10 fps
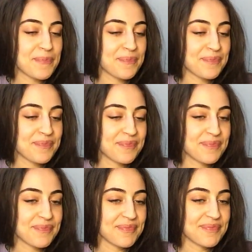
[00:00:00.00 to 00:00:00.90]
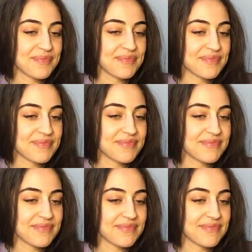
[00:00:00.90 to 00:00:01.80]

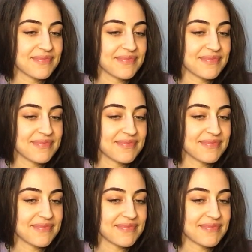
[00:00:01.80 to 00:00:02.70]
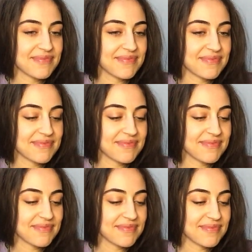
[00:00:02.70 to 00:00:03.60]

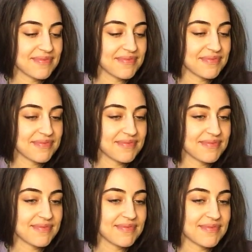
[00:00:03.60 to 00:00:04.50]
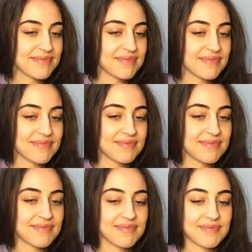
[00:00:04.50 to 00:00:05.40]

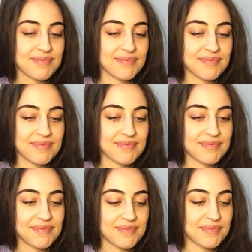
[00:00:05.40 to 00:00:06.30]
Nobody speaks.